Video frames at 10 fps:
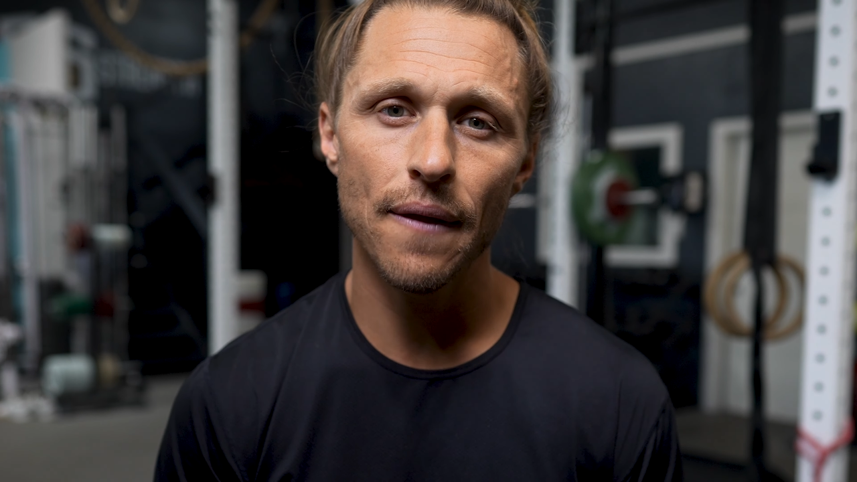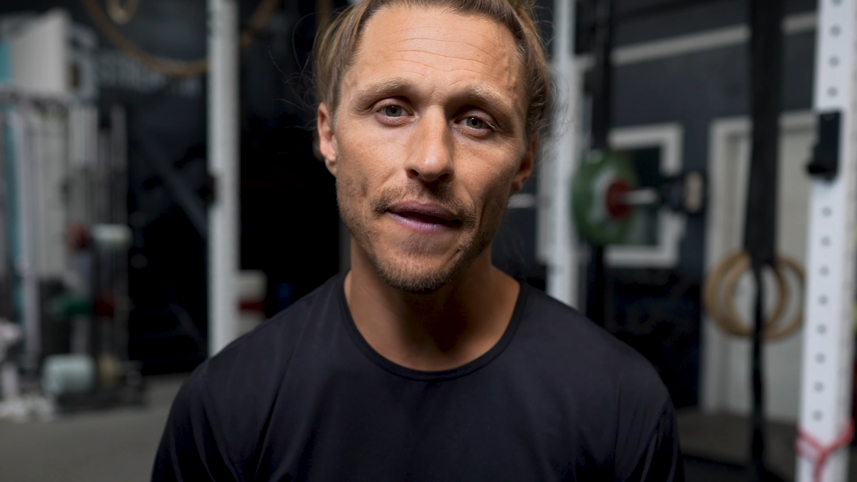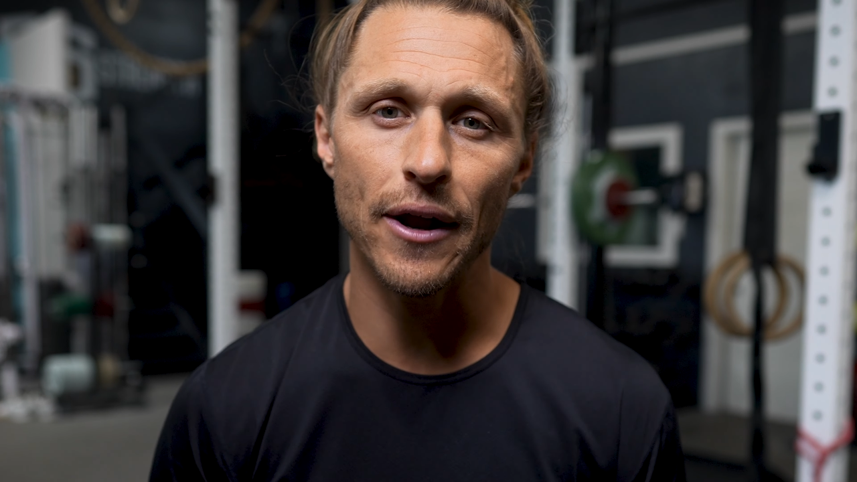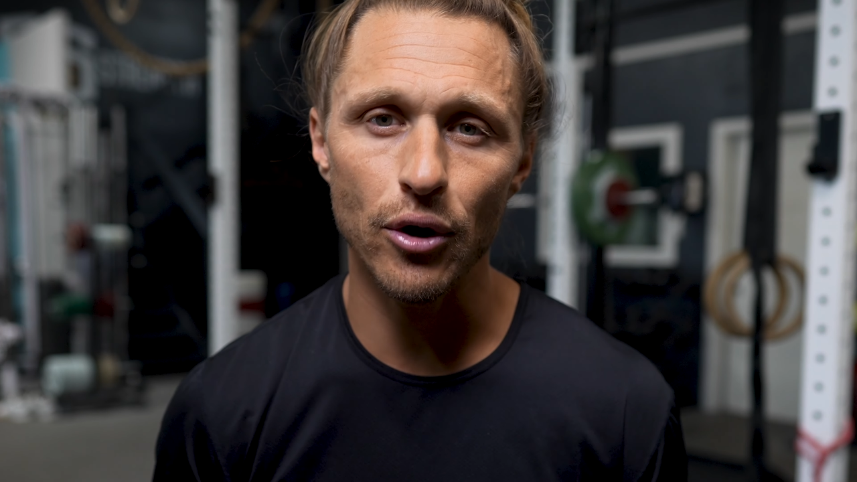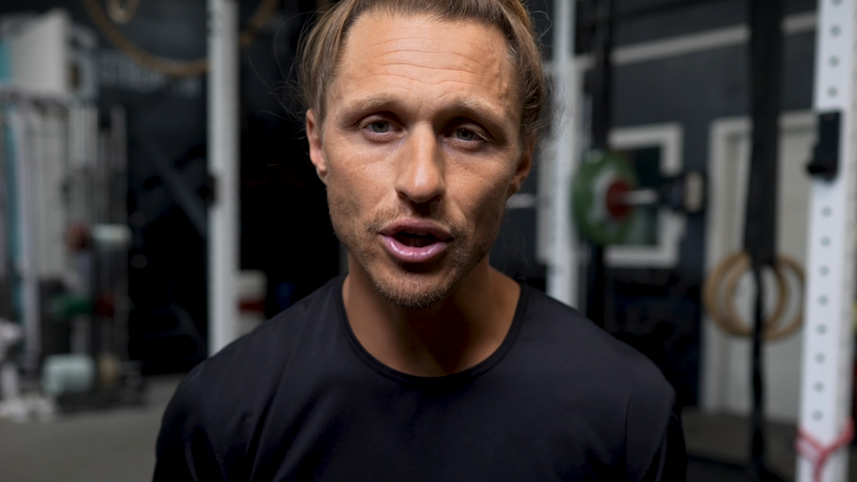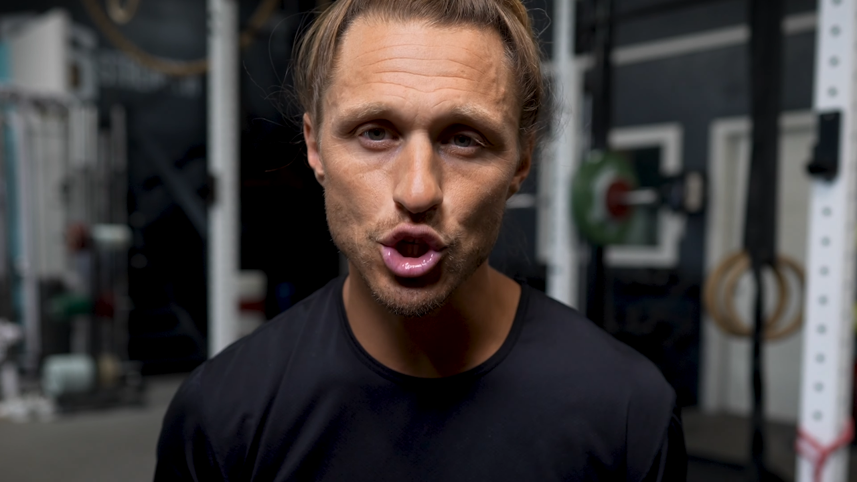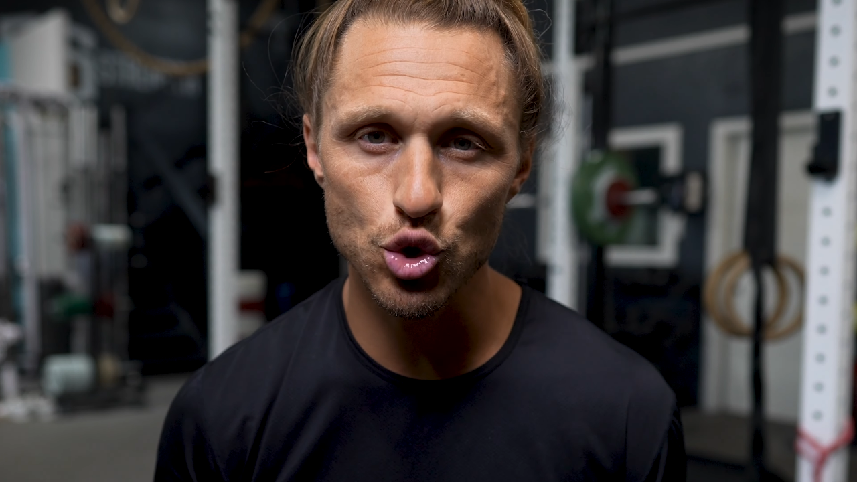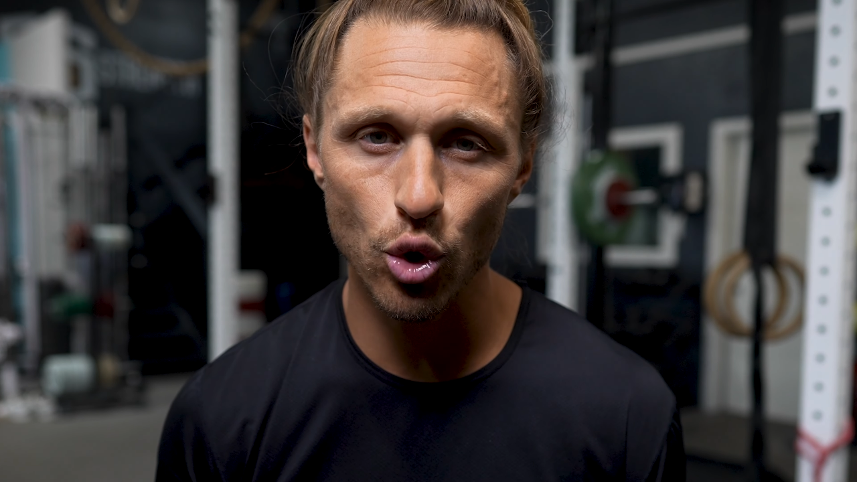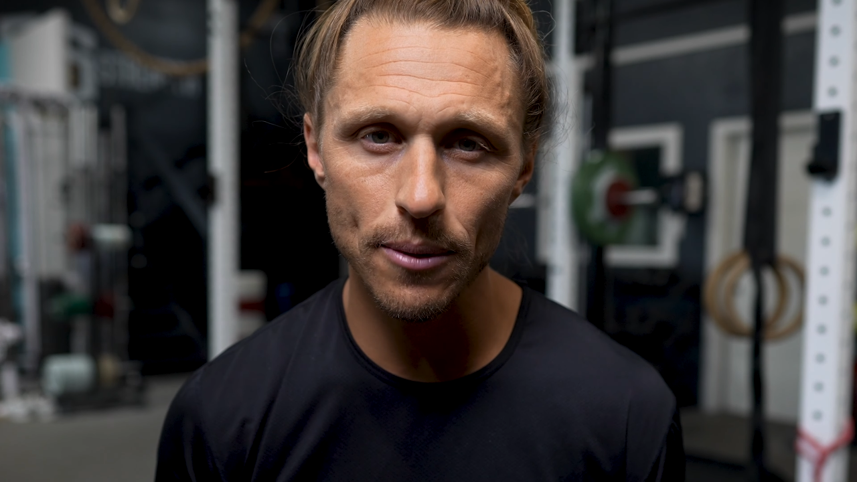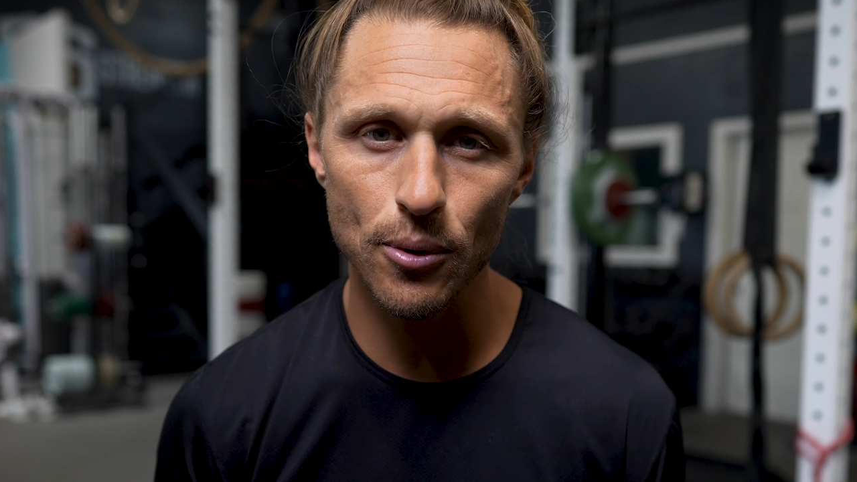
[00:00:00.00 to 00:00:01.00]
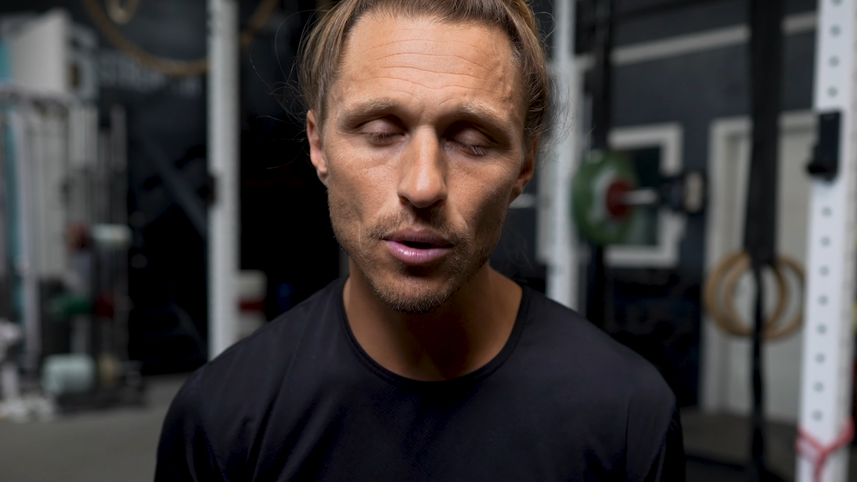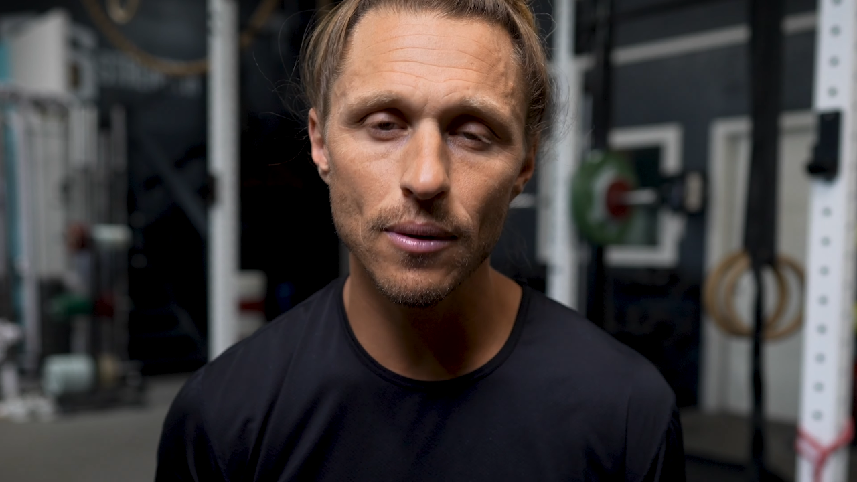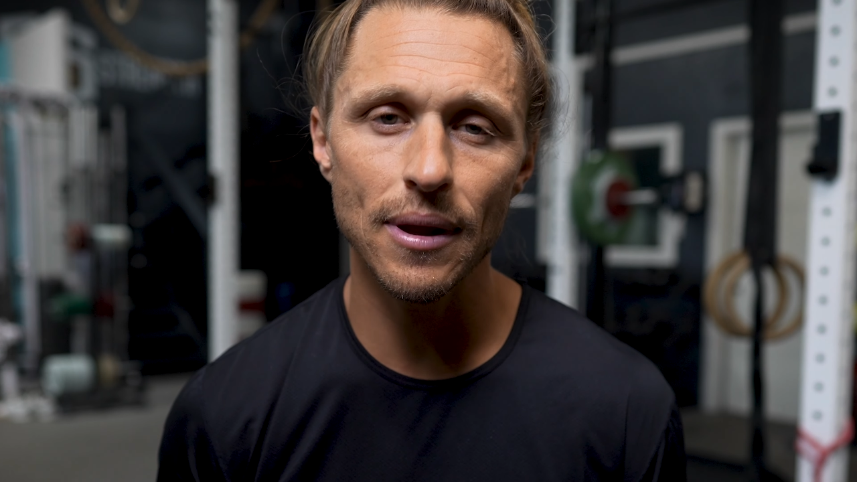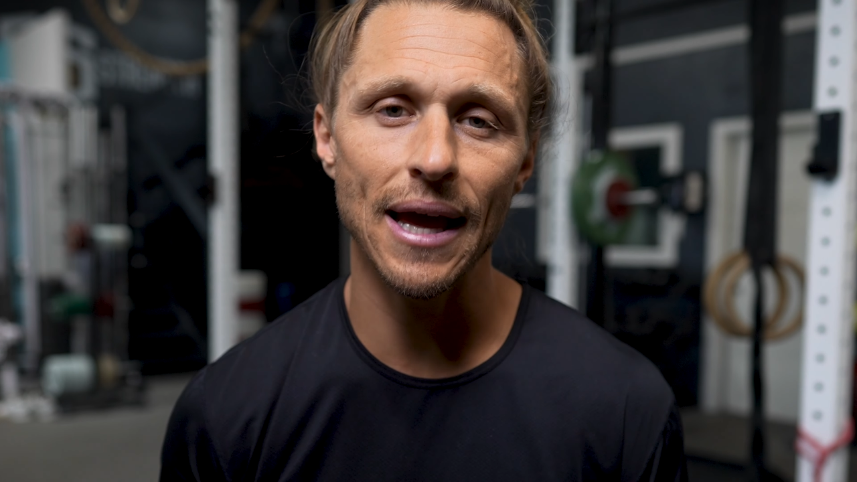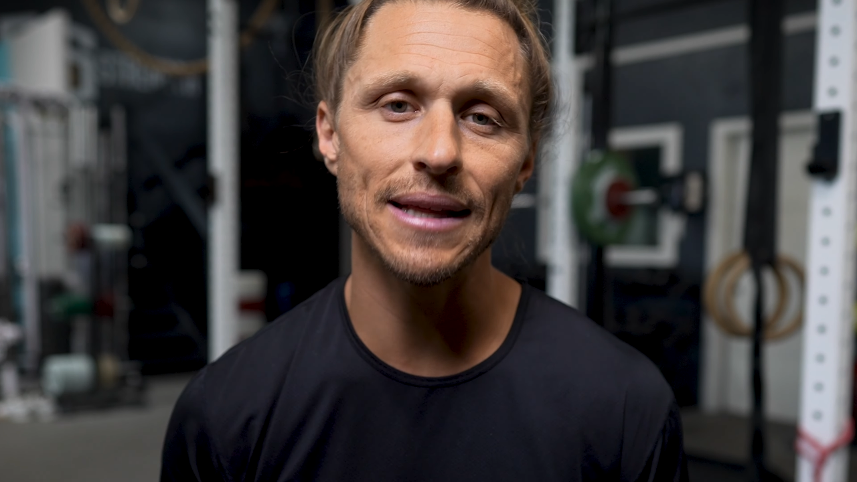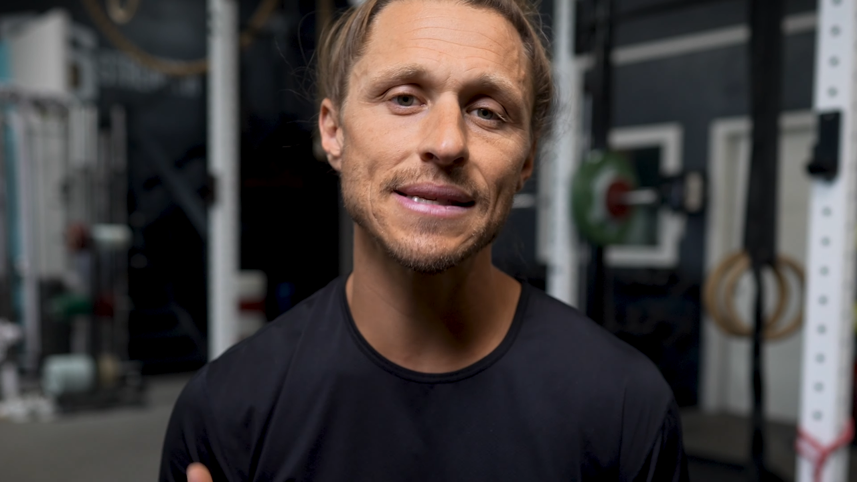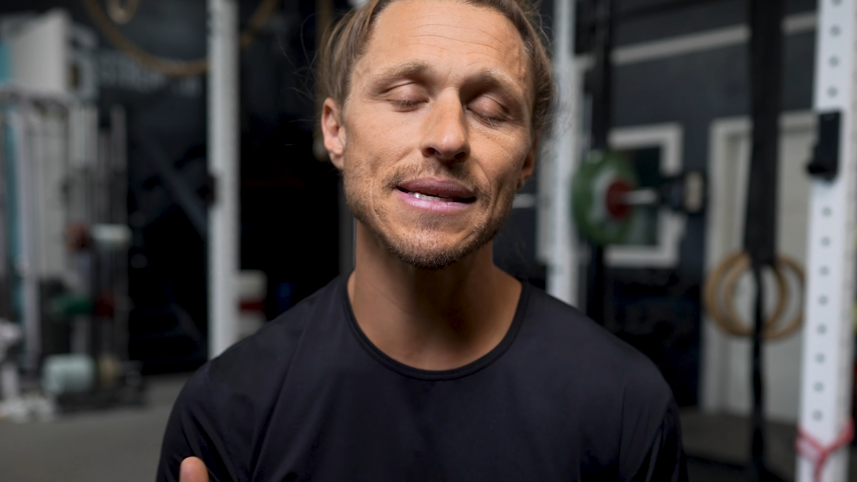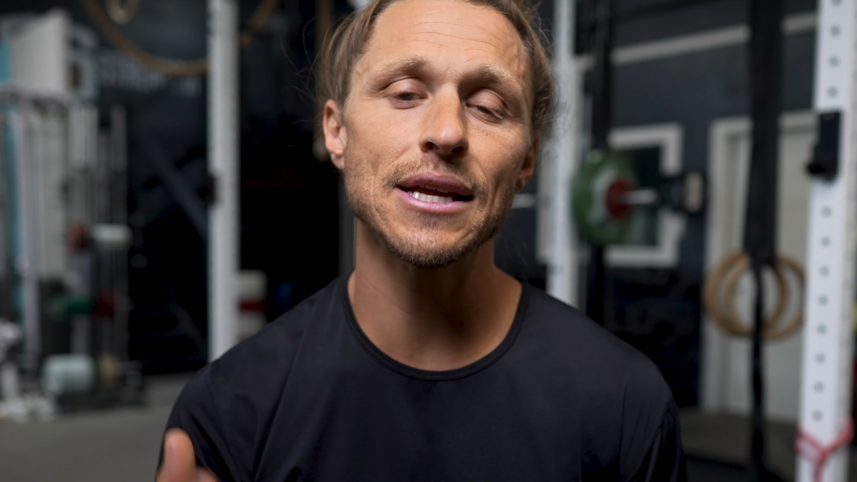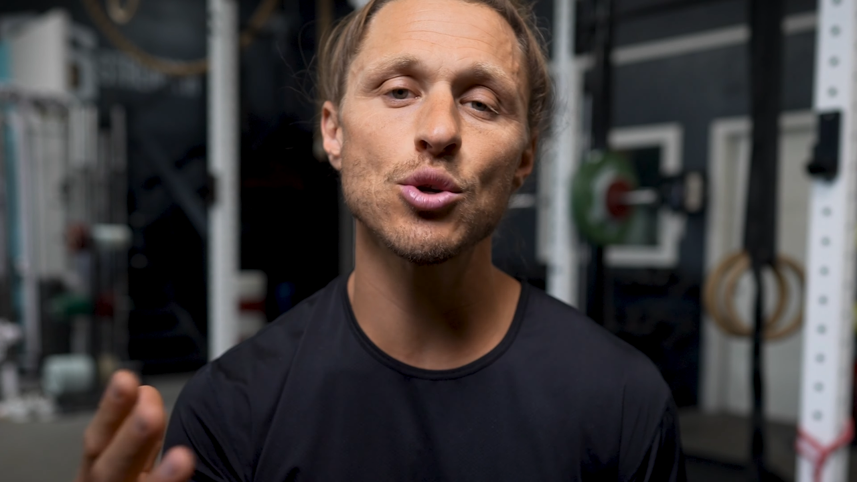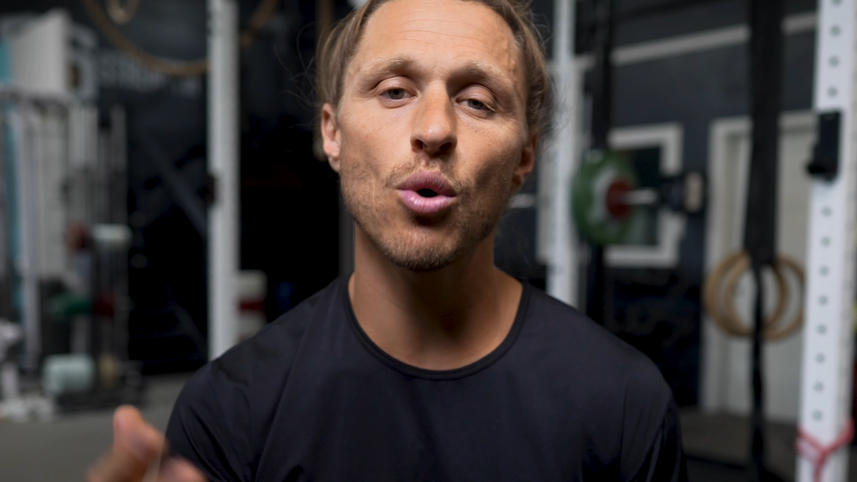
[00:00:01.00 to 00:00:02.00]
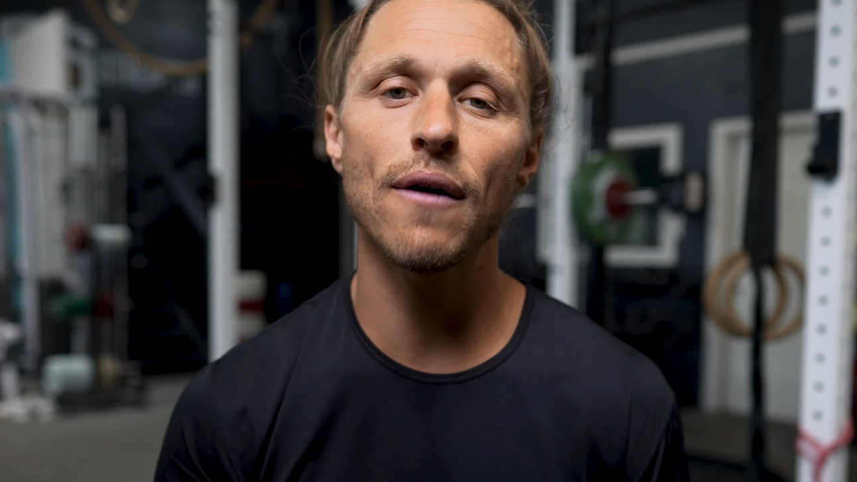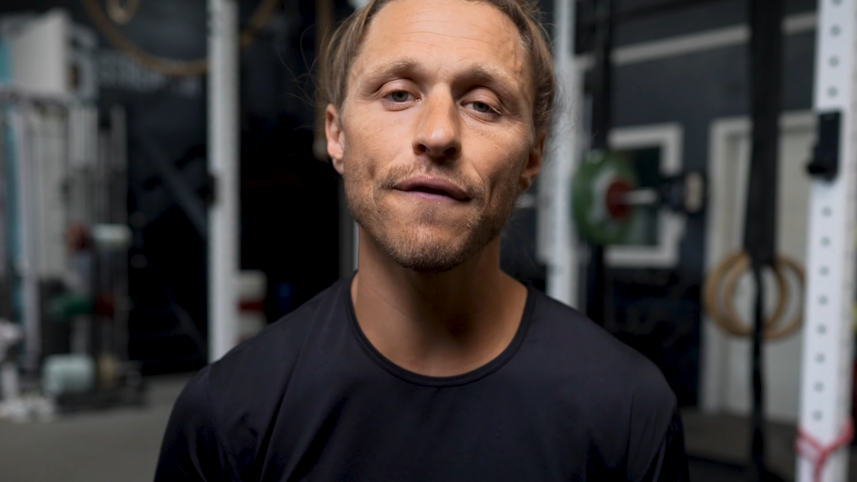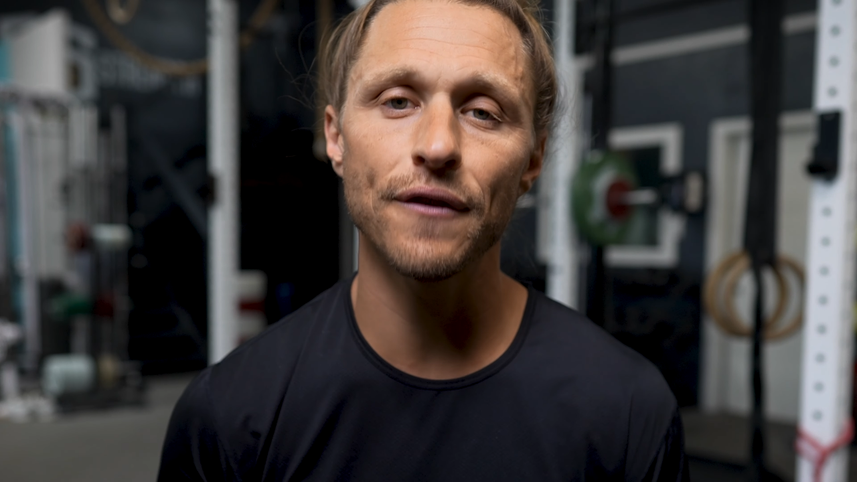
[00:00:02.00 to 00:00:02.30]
that are enjoyable and send you off